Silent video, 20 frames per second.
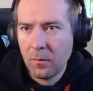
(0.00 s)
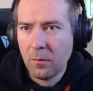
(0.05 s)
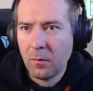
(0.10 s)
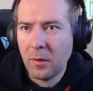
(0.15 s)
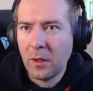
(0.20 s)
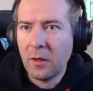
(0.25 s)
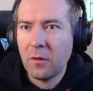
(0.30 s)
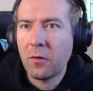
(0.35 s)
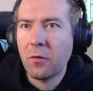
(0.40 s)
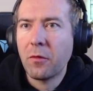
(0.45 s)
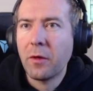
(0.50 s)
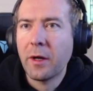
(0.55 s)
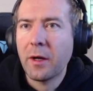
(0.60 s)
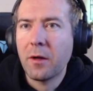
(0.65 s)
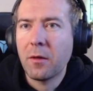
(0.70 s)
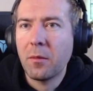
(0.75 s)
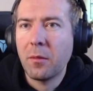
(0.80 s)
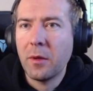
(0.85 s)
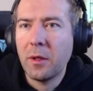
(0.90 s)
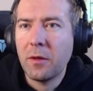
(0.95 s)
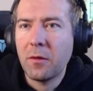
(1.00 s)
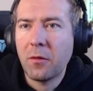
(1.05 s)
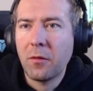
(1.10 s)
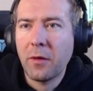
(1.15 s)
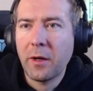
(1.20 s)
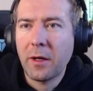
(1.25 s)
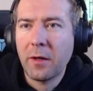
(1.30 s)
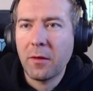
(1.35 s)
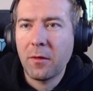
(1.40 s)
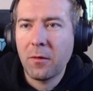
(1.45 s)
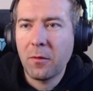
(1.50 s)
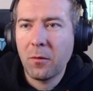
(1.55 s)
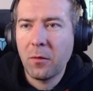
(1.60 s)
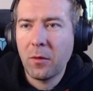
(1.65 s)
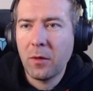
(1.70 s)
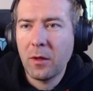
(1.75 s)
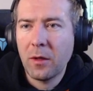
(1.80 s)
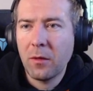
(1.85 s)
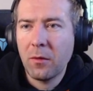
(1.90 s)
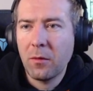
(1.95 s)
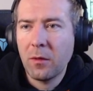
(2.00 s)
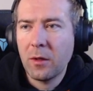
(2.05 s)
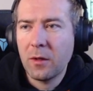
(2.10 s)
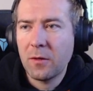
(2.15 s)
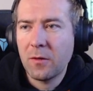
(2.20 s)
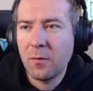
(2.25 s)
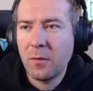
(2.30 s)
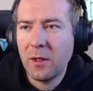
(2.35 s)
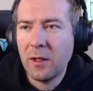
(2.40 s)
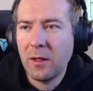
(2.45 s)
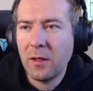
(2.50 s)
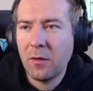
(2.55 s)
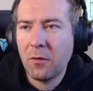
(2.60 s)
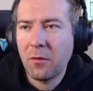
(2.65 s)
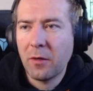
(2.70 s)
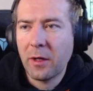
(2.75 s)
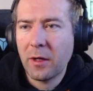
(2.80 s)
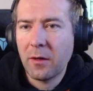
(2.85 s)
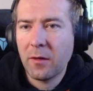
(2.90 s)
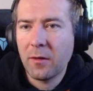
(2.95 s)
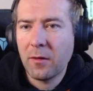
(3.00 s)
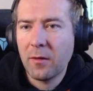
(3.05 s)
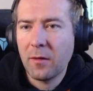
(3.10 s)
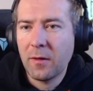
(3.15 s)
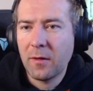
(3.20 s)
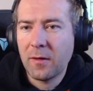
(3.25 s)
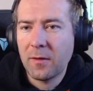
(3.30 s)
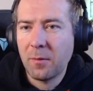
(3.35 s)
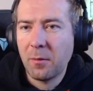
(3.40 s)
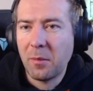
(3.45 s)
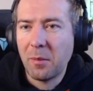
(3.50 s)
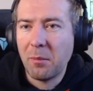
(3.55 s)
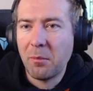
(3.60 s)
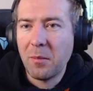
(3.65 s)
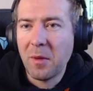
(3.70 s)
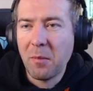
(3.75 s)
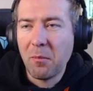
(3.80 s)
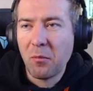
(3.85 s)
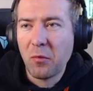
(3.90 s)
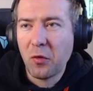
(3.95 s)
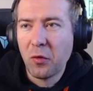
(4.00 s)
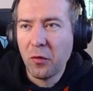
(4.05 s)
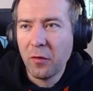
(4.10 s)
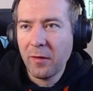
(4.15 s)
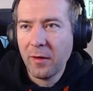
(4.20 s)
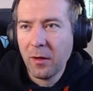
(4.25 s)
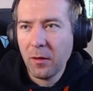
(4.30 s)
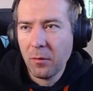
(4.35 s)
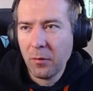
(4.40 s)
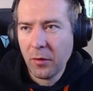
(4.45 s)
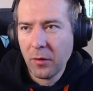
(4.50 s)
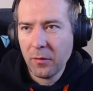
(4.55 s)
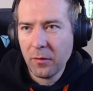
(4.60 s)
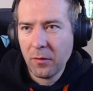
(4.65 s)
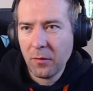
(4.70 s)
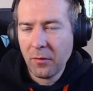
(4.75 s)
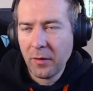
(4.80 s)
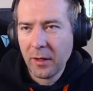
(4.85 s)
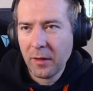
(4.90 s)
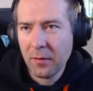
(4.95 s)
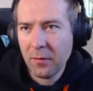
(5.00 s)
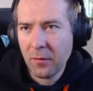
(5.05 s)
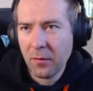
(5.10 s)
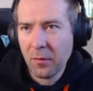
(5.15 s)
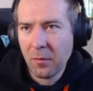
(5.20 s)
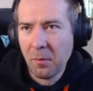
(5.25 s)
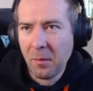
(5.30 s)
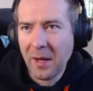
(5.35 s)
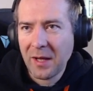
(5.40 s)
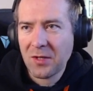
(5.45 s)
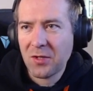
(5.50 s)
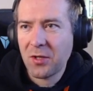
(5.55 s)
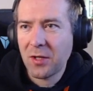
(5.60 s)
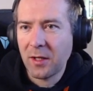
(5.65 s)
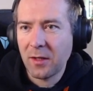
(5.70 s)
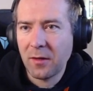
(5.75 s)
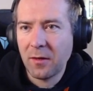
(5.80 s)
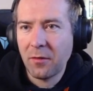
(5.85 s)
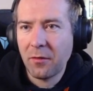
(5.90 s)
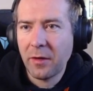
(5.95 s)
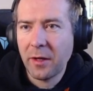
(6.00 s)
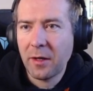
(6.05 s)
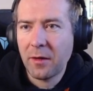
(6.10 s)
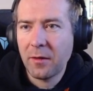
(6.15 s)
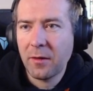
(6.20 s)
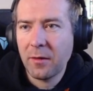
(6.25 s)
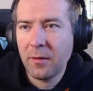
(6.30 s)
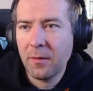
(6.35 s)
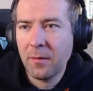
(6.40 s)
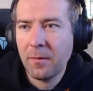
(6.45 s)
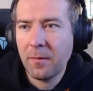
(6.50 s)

Beat the record. Well, what's beating the record? Is improving upon the record or matching the record?